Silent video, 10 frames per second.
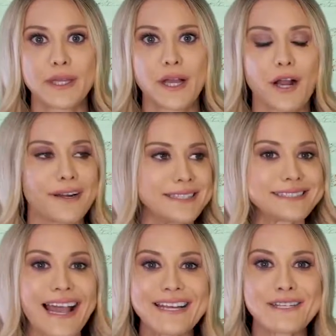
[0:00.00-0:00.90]
All right,
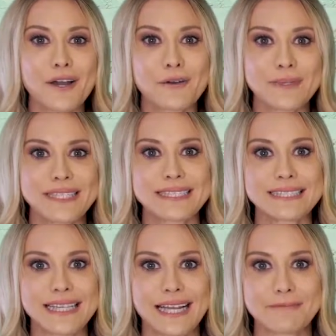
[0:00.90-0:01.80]
side note,
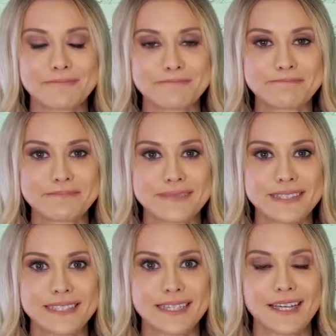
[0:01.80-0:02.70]
because I'm
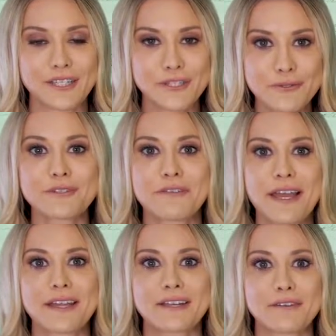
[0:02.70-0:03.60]
a huge
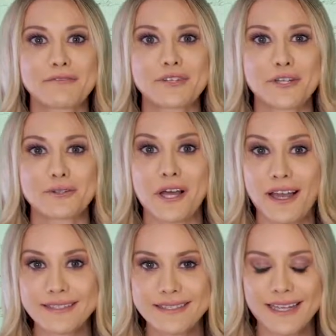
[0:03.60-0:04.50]
fan of the show
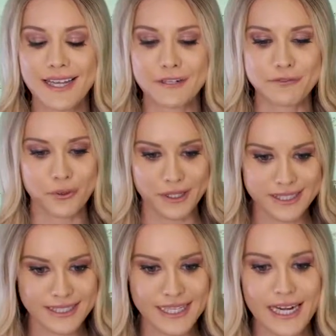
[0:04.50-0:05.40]
Lost. And of
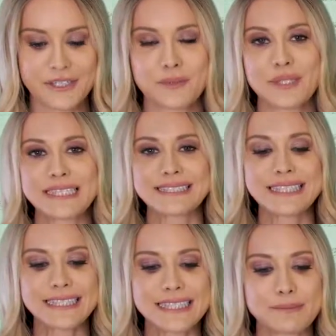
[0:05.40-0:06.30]
course, the actor that plays
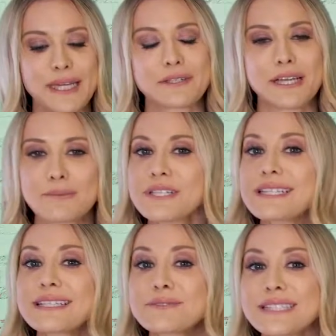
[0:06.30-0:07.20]
Leland, Michael
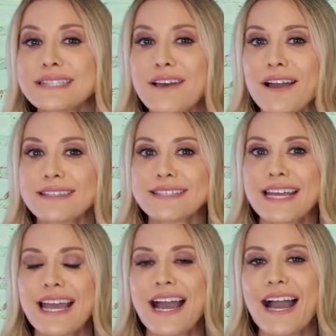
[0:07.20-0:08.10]
Emerson, was in Lost.
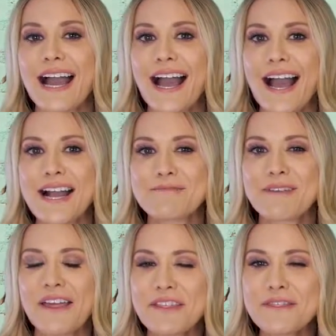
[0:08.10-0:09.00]
I
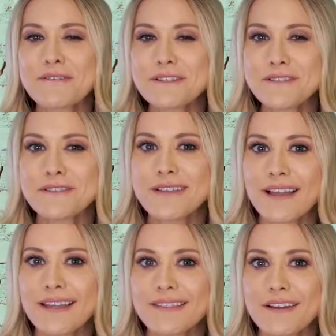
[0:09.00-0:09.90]
think there was a little
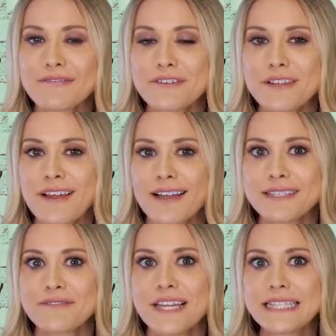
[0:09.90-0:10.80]
nugget there for the
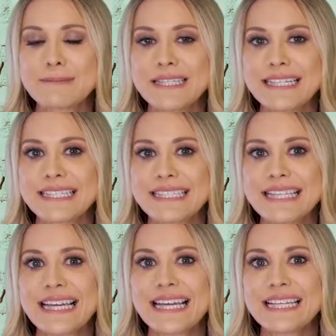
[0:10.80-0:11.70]
Lost fans because
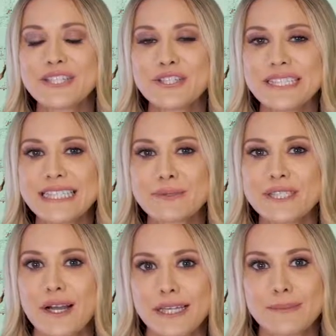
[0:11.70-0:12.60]
Kristen was
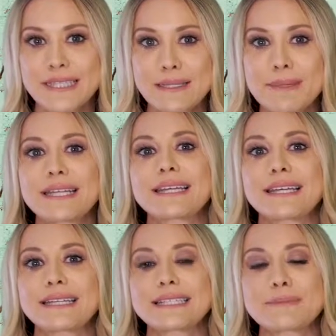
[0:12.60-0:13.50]
talking about somebody
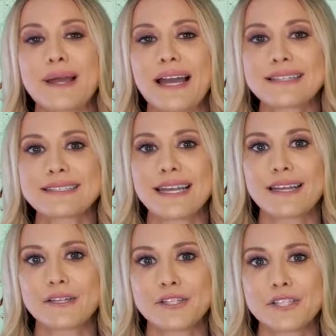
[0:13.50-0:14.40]
in his past,
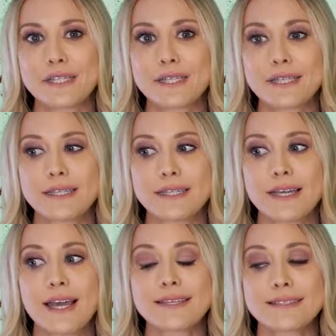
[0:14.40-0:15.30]
and she
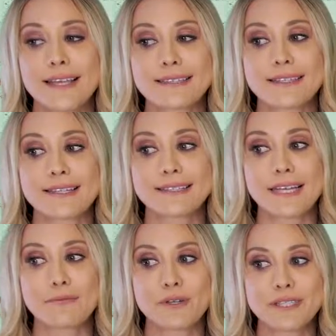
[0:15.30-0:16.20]
says that his
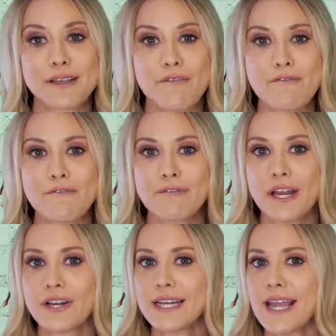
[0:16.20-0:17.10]
name was
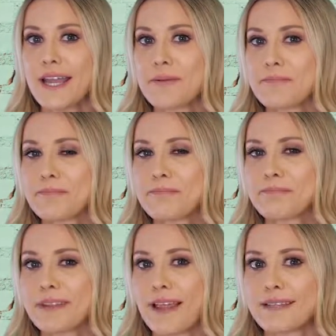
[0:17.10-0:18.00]
Faraday,
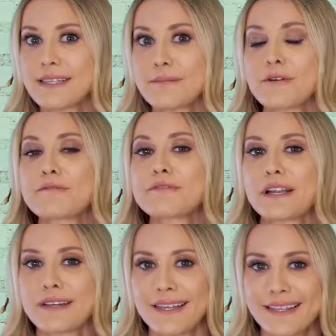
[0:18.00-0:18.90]
the last name of
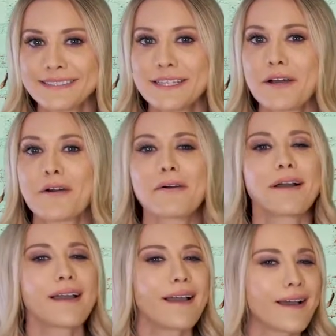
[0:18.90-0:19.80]
Faraday. So
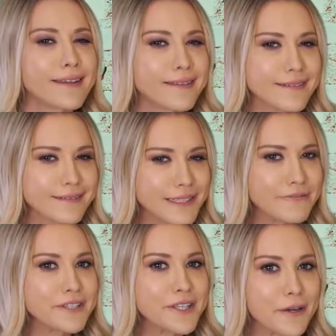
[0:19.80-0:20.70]

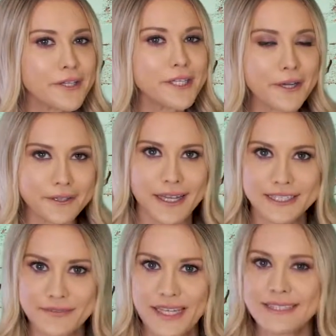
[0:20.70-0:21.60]
if you know, you know,
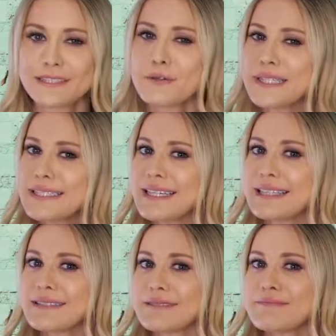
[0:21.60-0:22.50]
Lost fans.
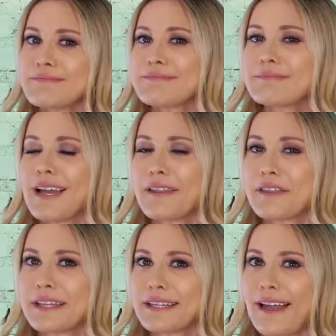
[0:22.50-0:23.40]
Coincidence? I
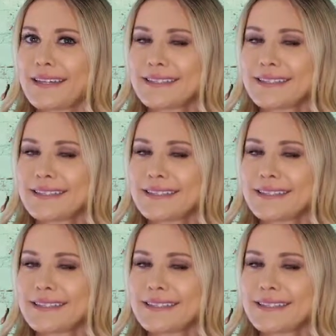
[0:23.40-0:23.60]
think not.